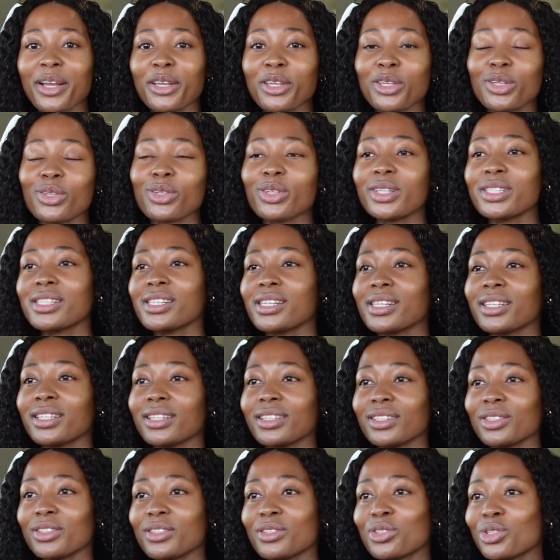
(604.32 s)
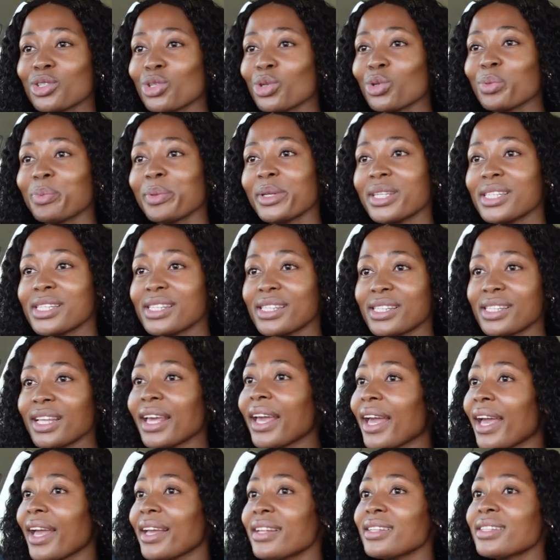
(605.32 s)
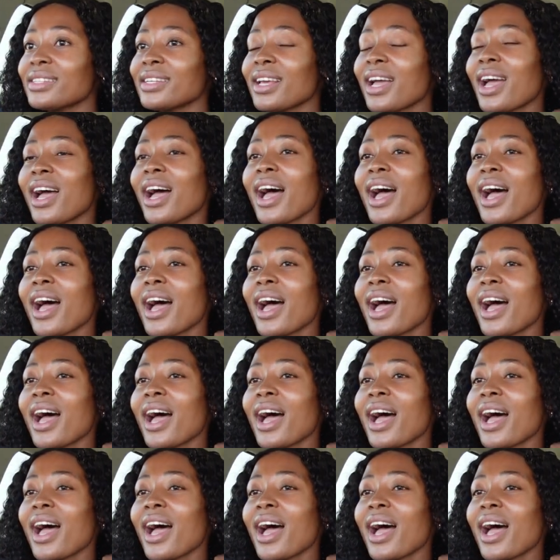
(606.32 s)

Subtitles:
my cute two-piece set